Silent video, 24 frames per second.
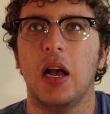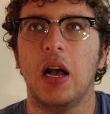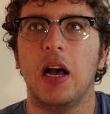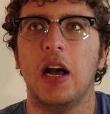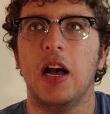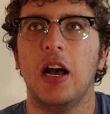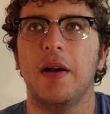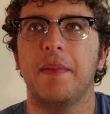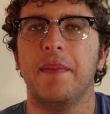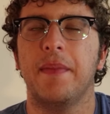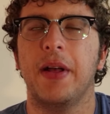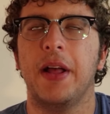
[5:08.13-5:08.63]

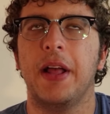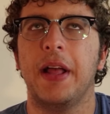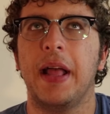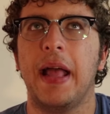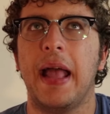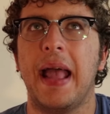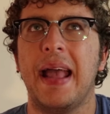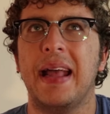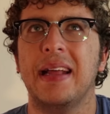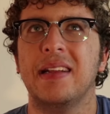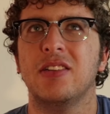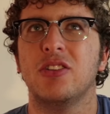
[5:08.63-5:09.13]
Um,
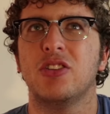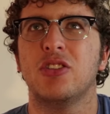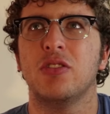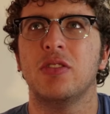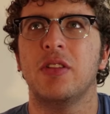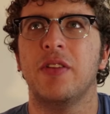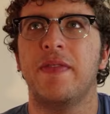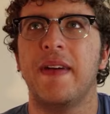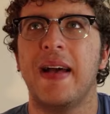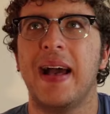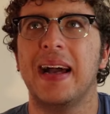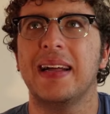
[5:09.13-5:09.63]
and so
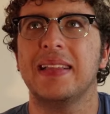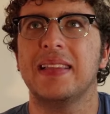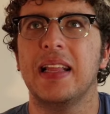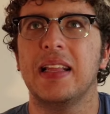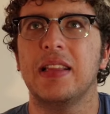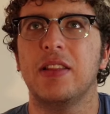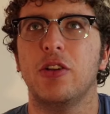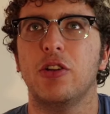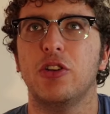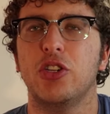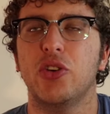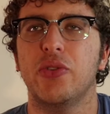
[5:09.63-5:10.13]
the fact
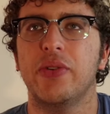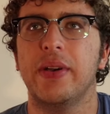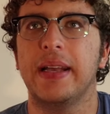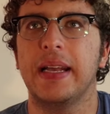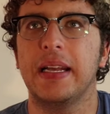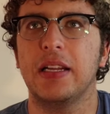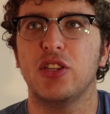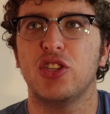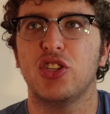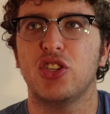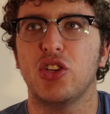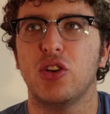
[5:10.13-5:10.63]
that they're
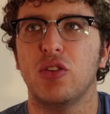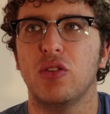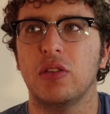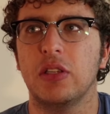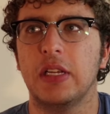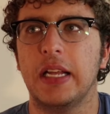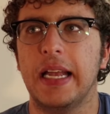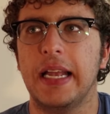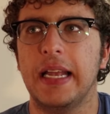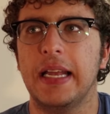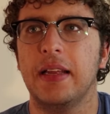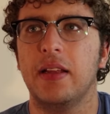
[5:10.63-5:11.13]
doing it so
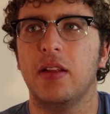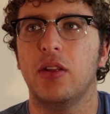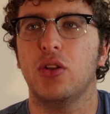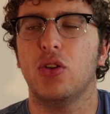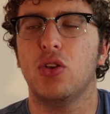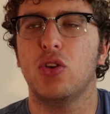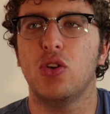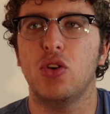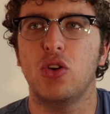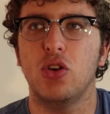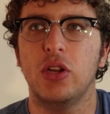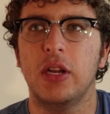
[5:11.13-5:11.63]

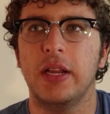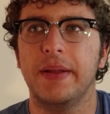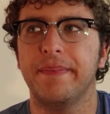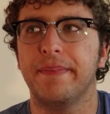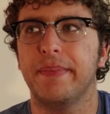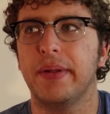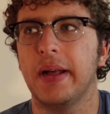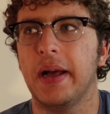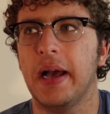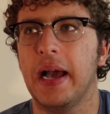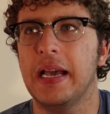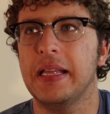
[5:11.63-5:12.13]
late could
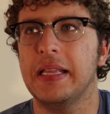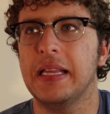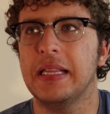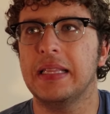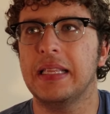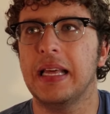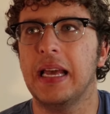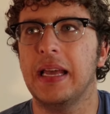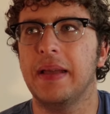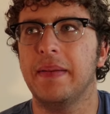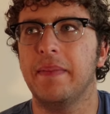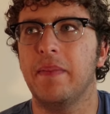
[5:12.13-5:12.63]
imply
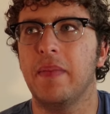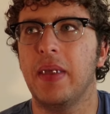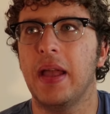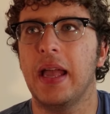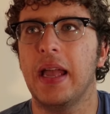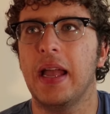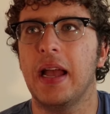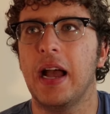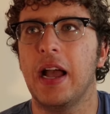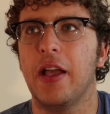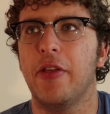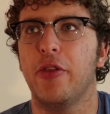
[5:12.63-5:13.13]
that they
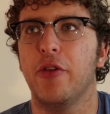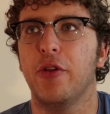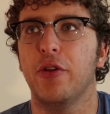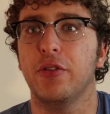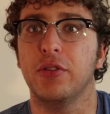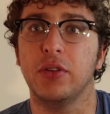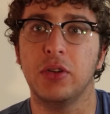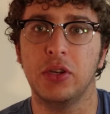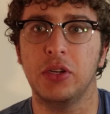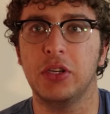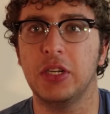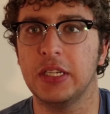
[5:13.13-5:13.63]
may
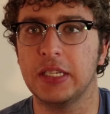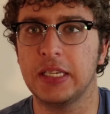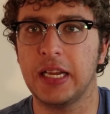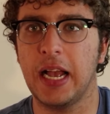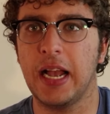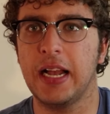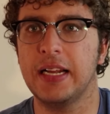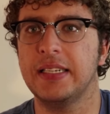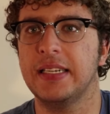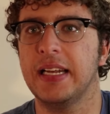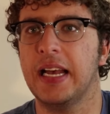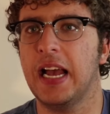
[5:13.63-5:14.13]
either
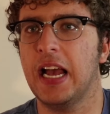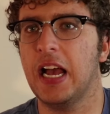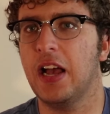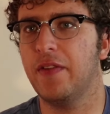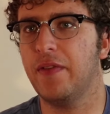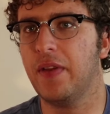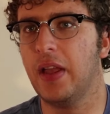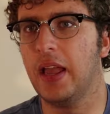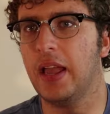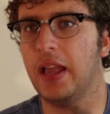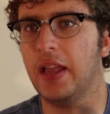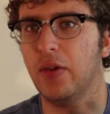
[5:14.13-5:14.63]
decide to
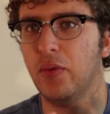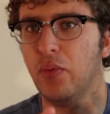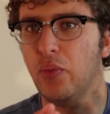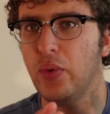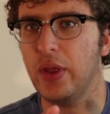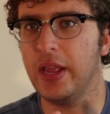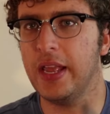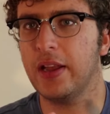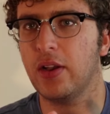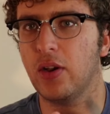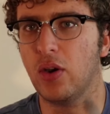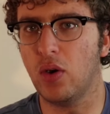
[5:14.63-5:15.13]
have a
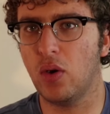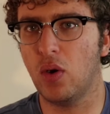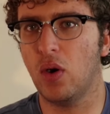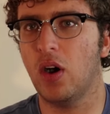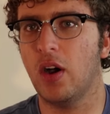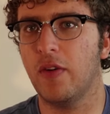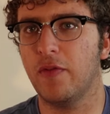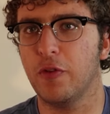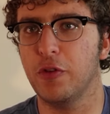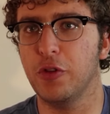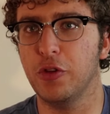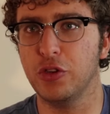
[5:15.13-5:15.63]
week
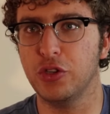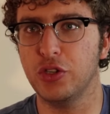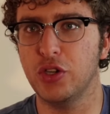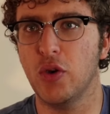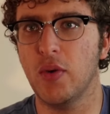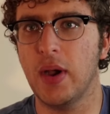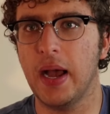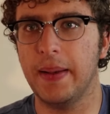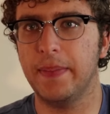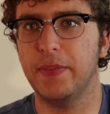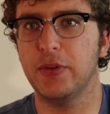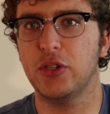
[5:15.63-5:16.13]
off where there's
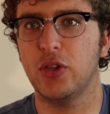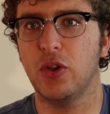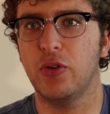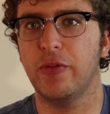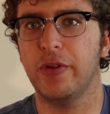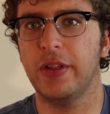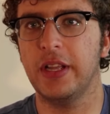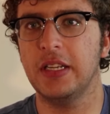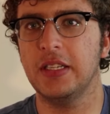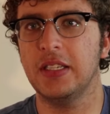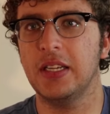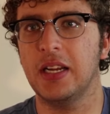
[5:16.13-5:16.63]
no episode
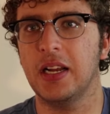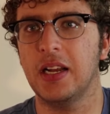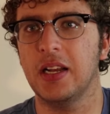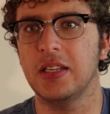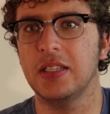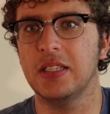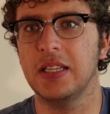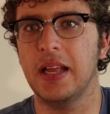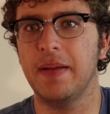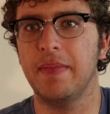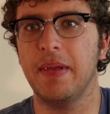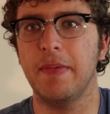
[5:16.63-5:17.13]
releasing
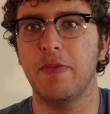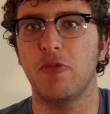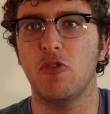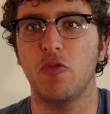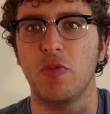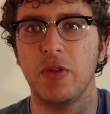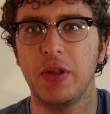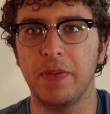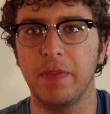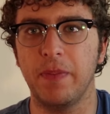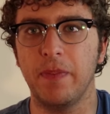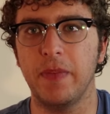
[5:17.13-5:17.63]
because then people
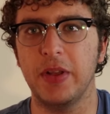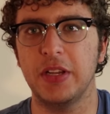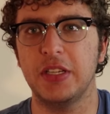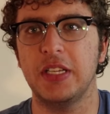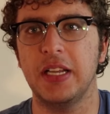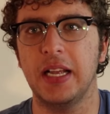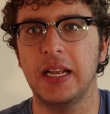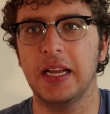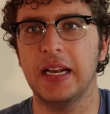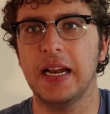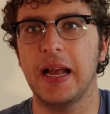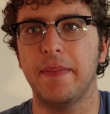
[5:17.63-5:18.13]
will be
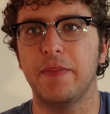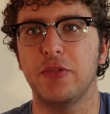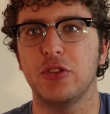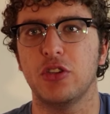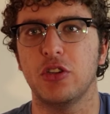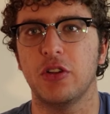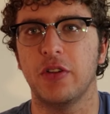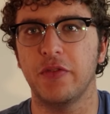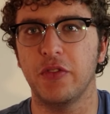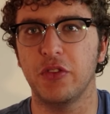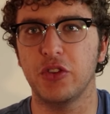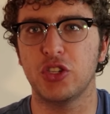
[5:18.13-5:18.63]
missing an
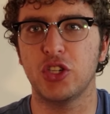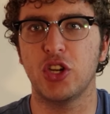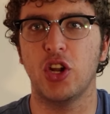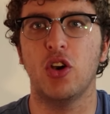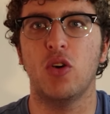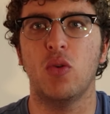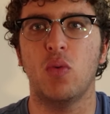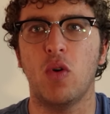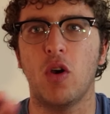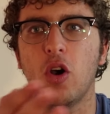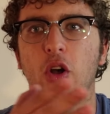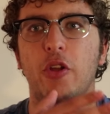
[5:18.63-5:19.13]
episode of the
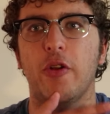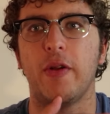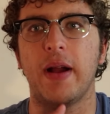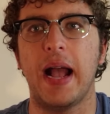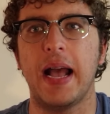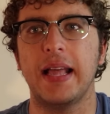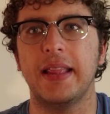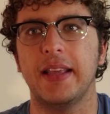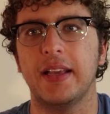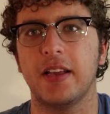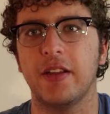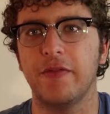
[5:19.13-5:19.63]
show while they're
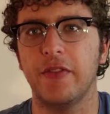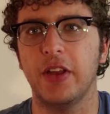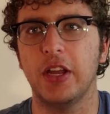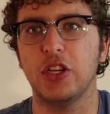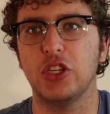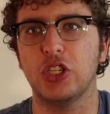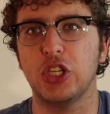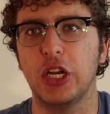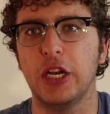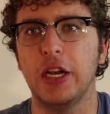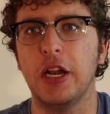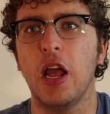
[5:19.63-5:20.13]
at the
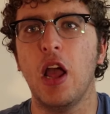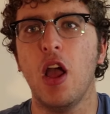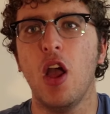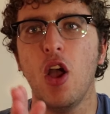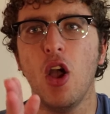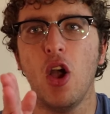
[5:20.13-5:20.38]
convention.